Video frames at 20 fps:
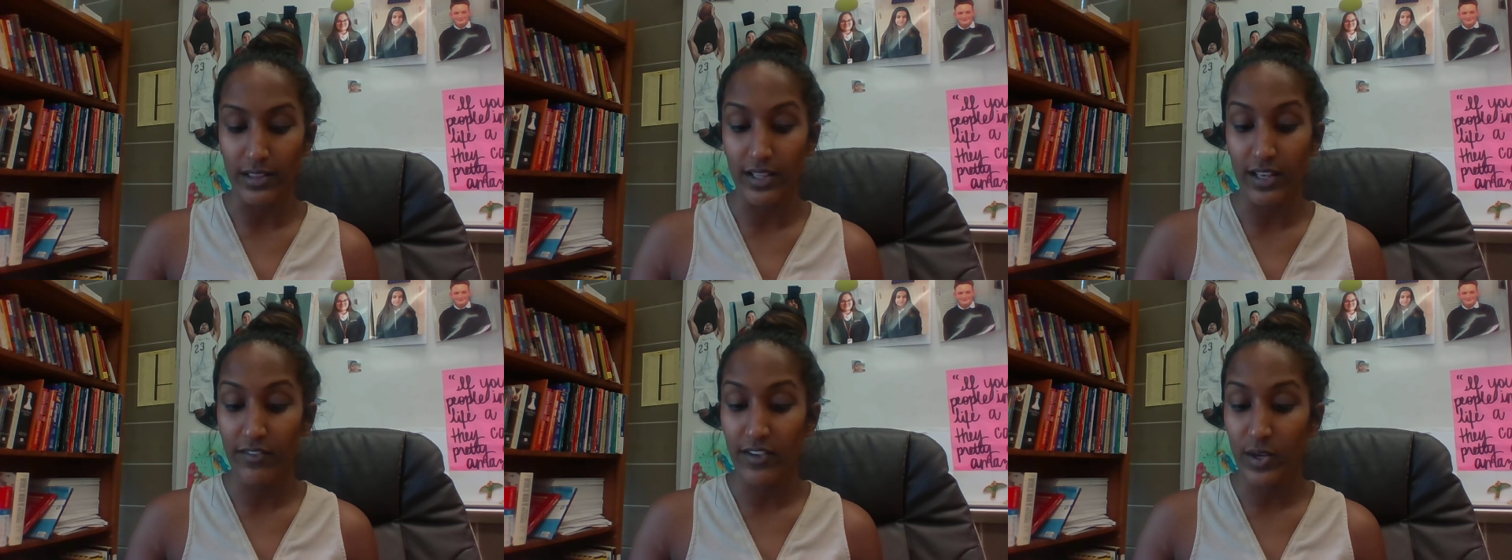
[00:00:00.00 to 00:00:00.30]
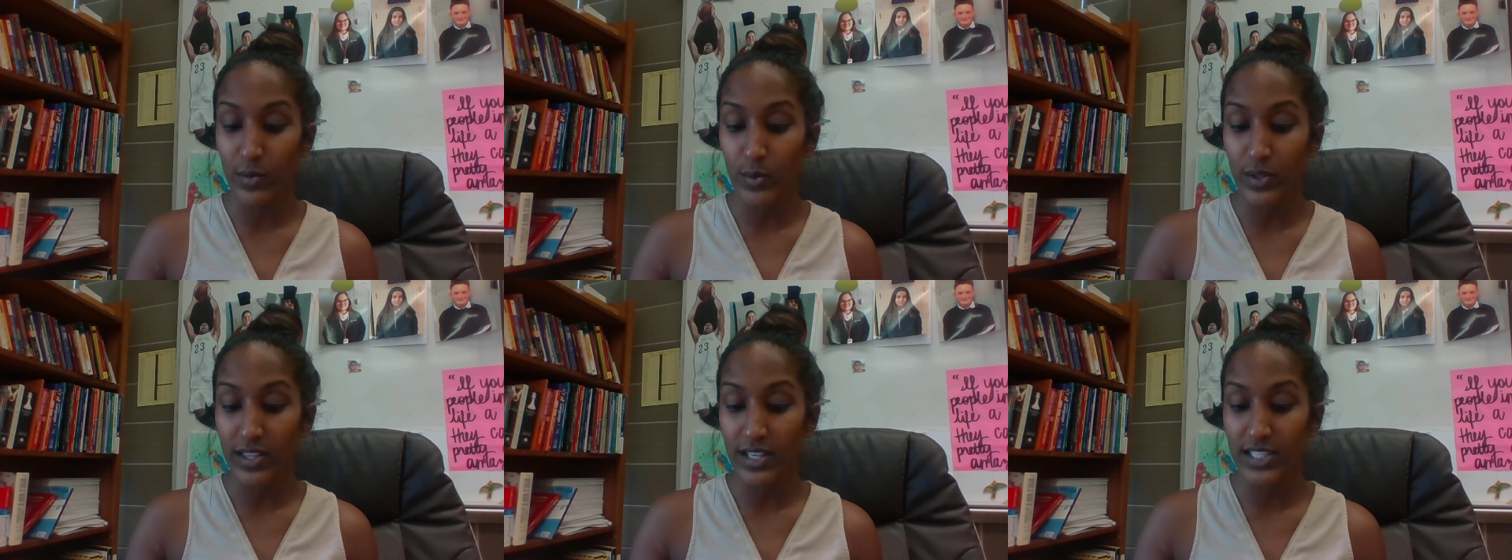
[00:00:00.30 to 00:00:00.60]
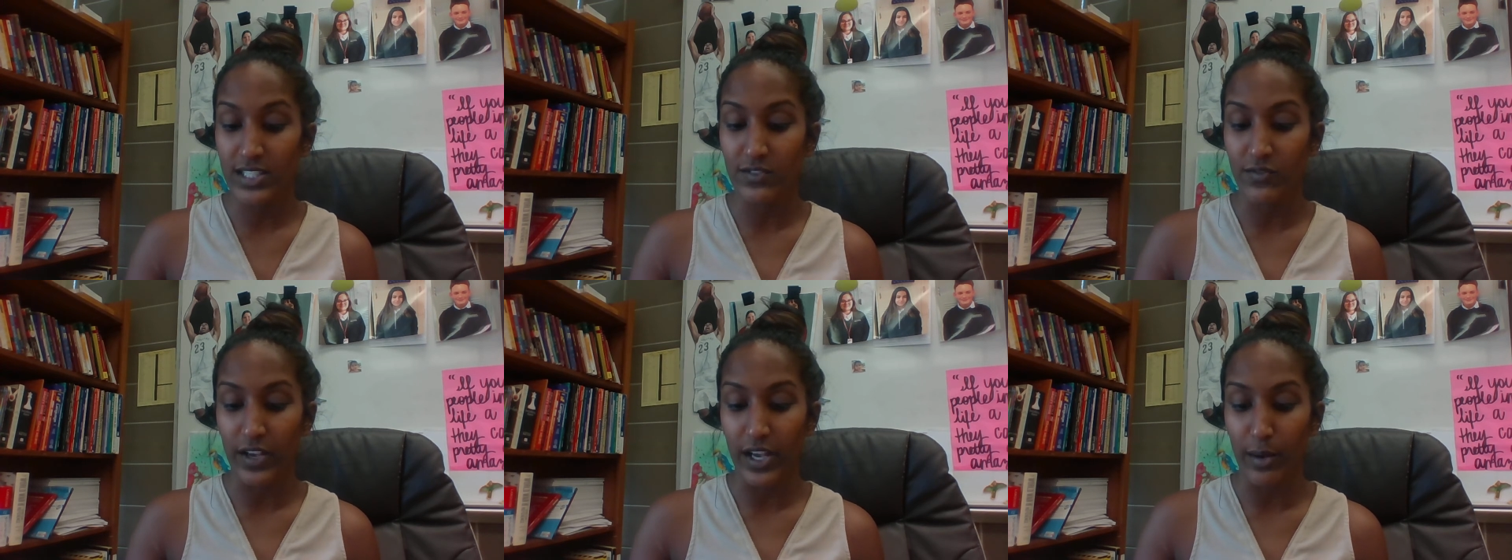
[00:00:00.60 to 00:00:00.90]
living with
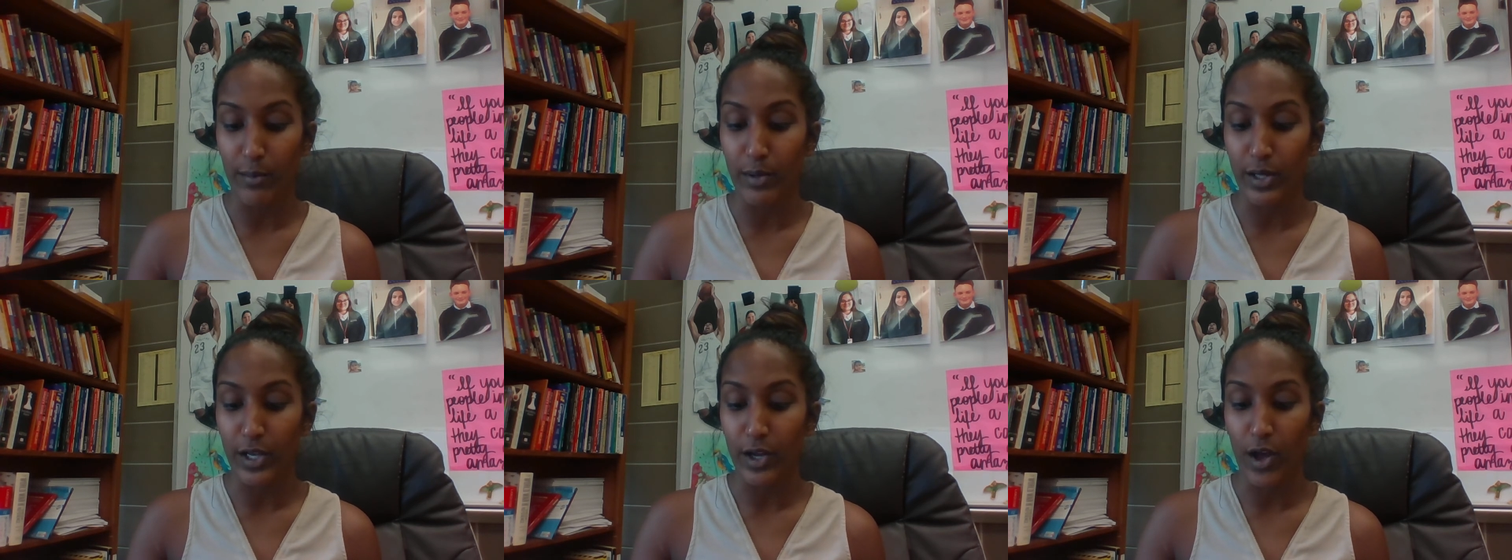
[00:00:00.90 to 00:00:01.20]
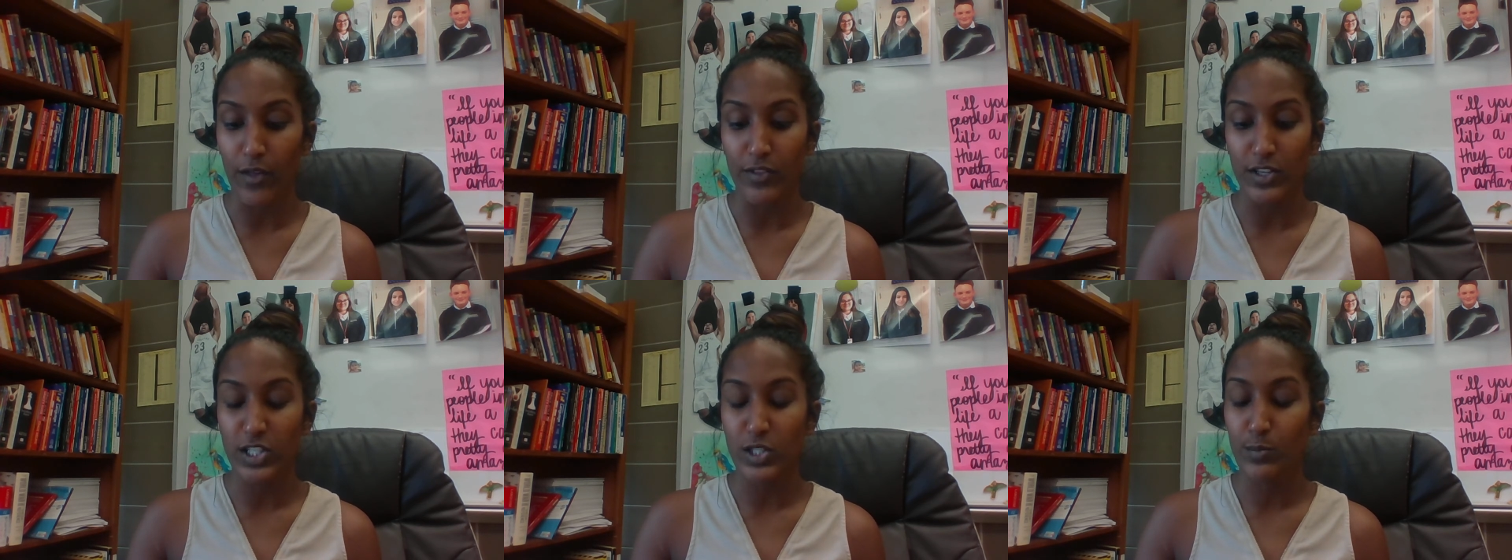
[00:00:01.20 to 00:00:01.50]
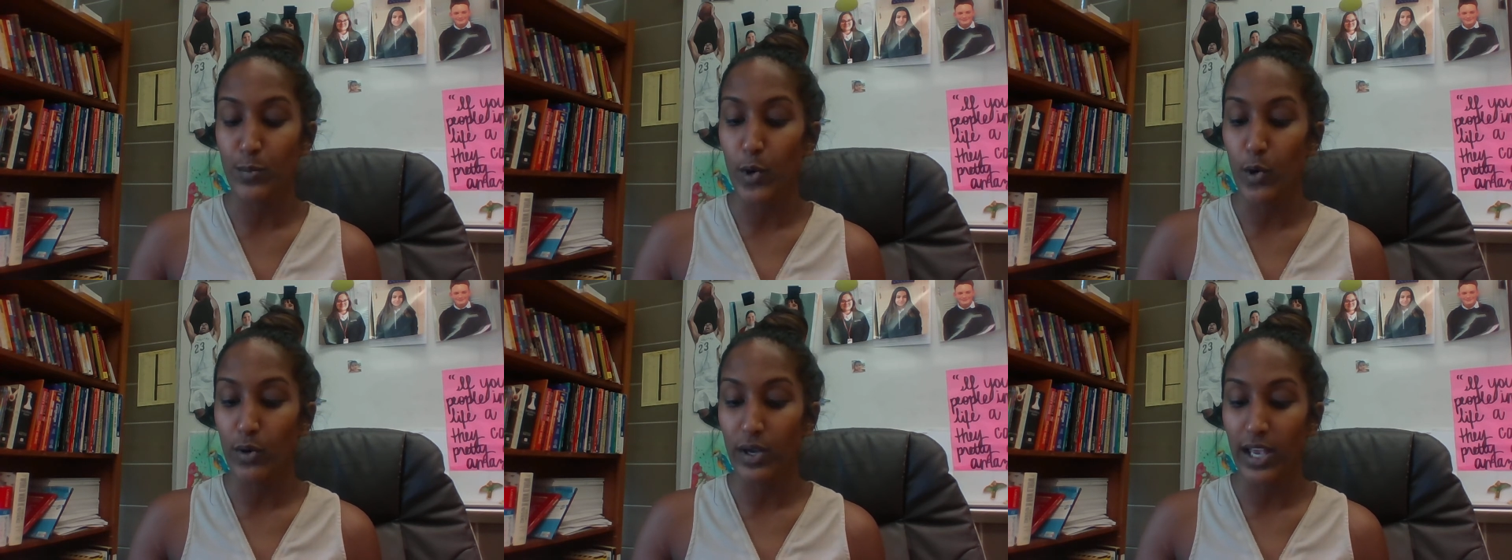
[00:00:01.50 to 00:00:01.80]
his family on the
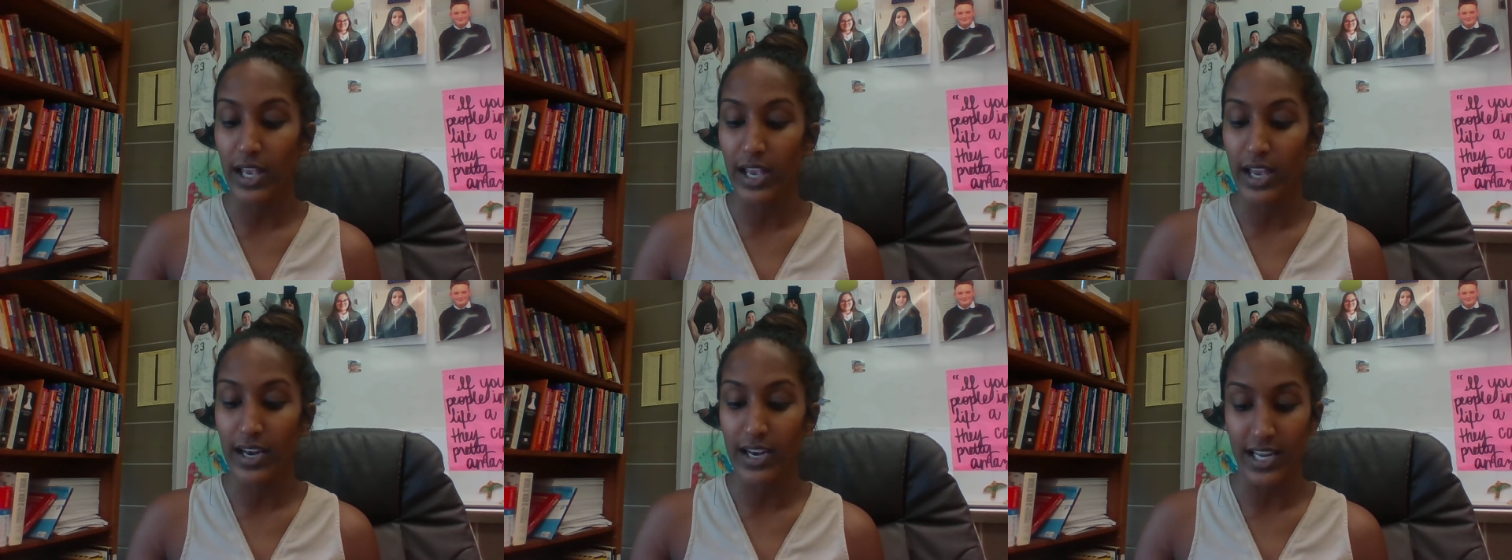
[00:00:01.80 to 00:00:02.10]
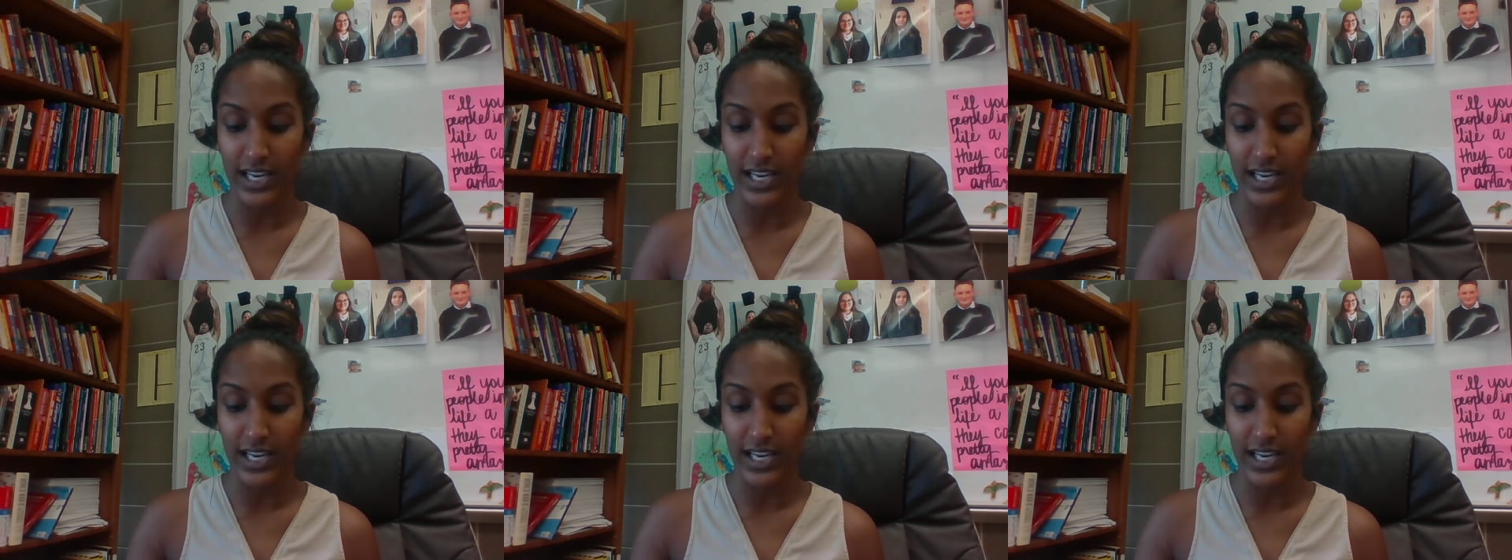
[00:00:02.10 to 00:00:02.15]
Spokane